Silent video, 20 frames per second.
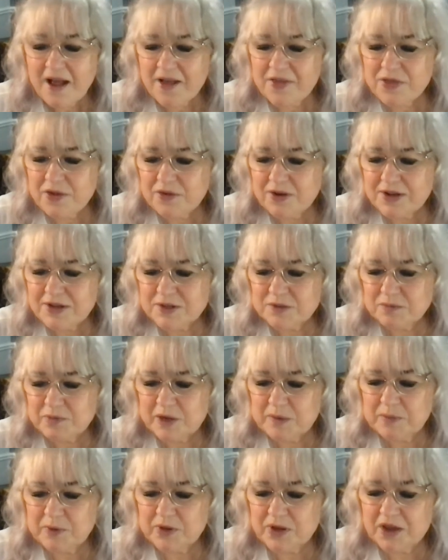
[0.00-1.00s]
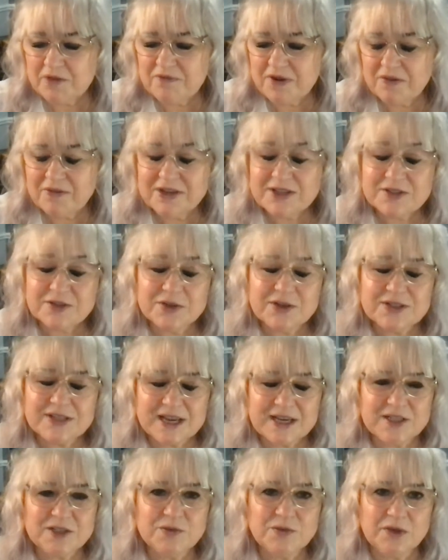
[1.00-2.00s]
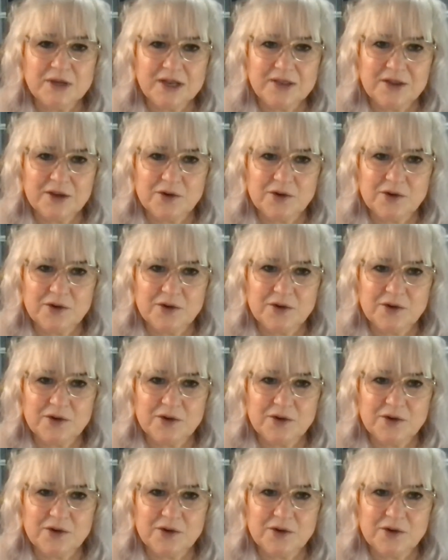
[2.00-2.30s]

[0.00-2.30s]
And there are some people that are very successful in